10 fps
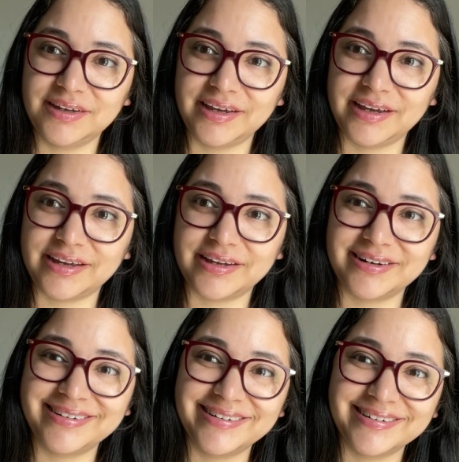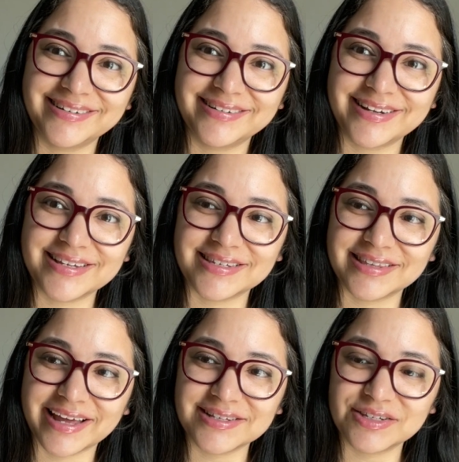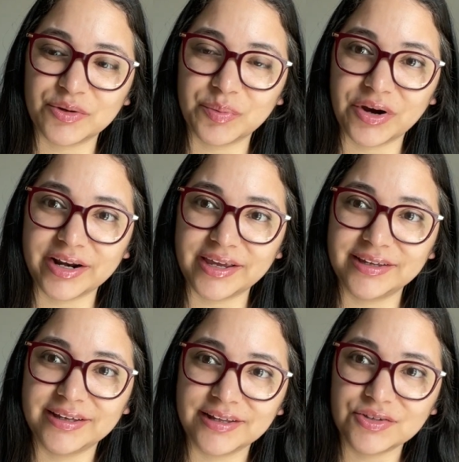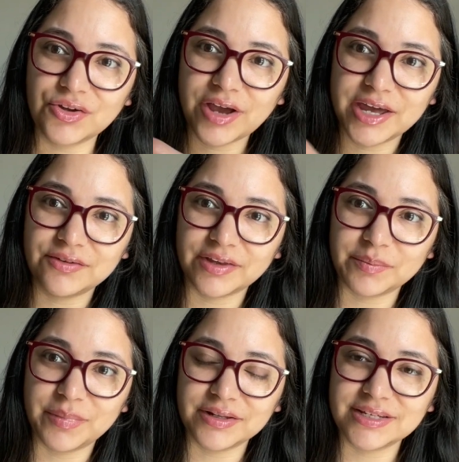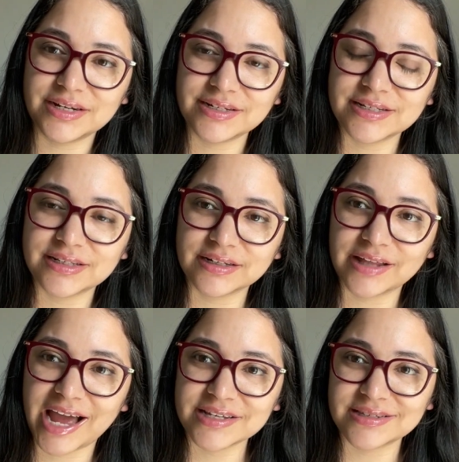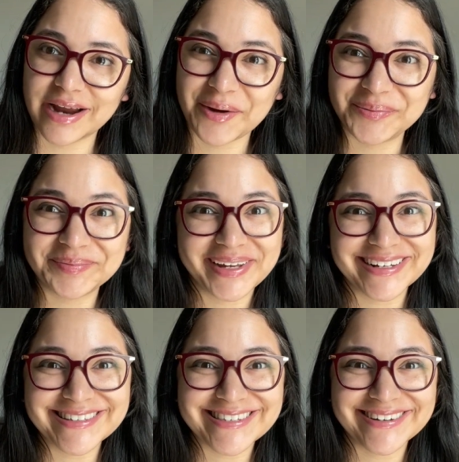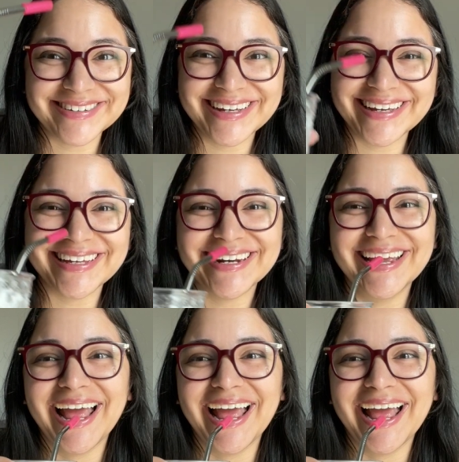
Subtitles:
And isn't that so pretty? It's all kind of like melted into the glass now, but it's so good.